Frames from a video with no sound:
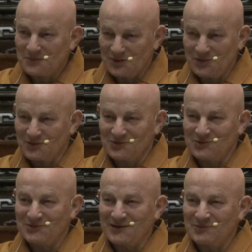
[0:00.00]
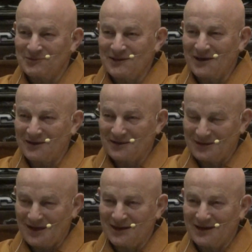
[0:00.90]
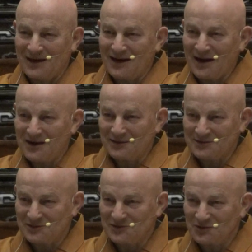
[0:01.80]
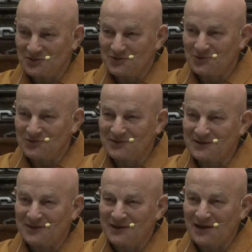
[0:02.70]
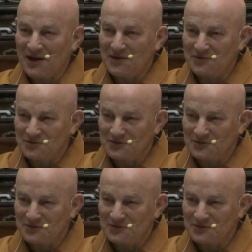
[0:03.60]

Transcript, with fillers: because you are, we are, our heart is also still alive.